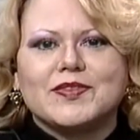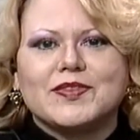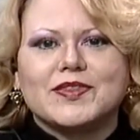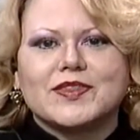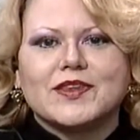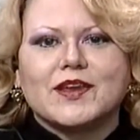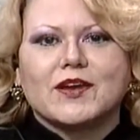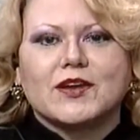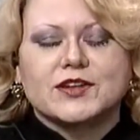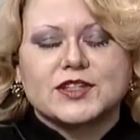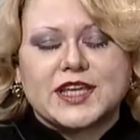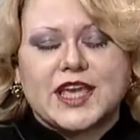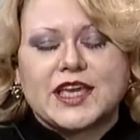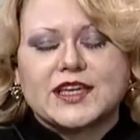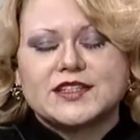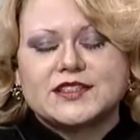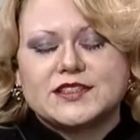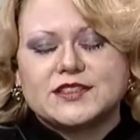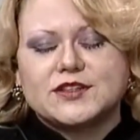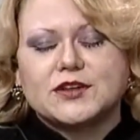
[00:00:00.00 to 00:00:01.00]
or
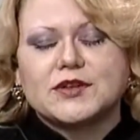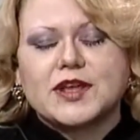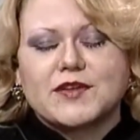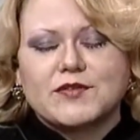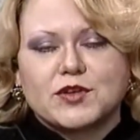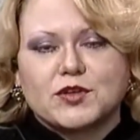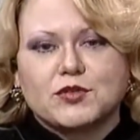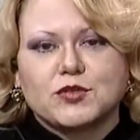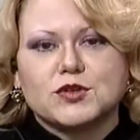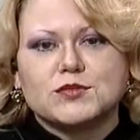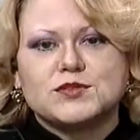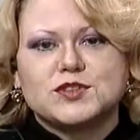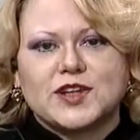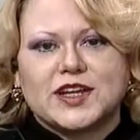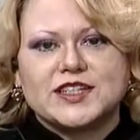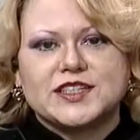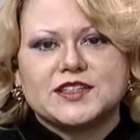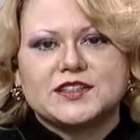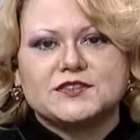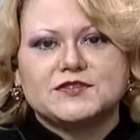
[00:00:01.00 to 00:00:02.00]
can't don't have a group to
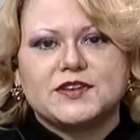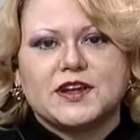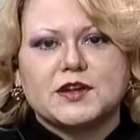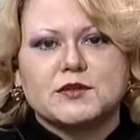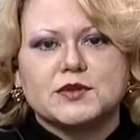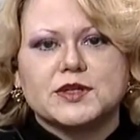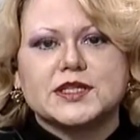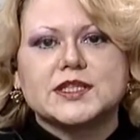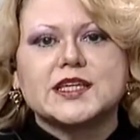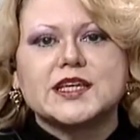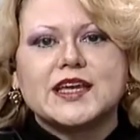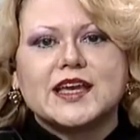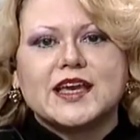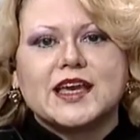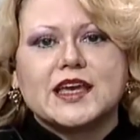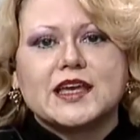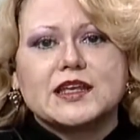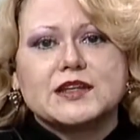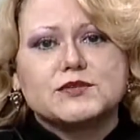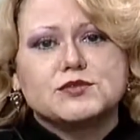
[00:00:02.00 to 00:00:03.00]
identify with.
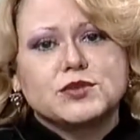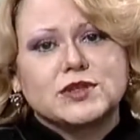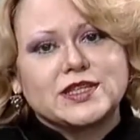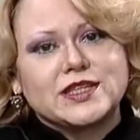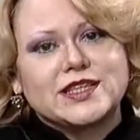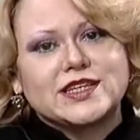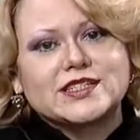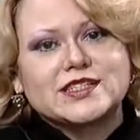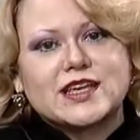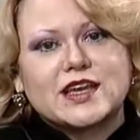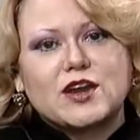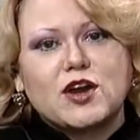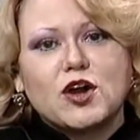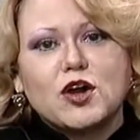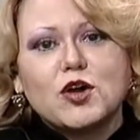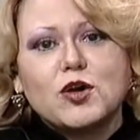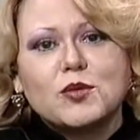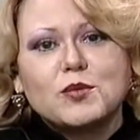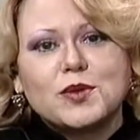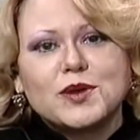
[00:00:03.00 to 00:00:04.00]
And one of the things I
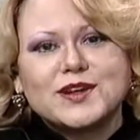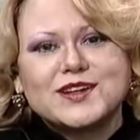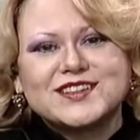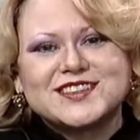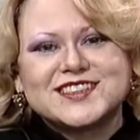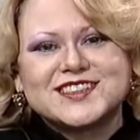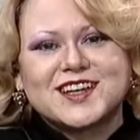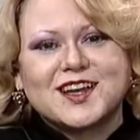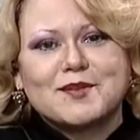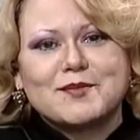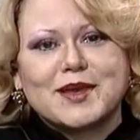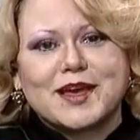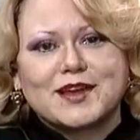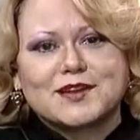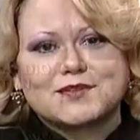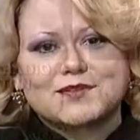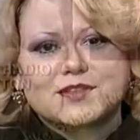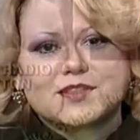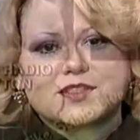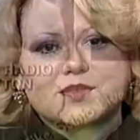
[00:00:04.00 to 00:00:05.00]
hope to come out of this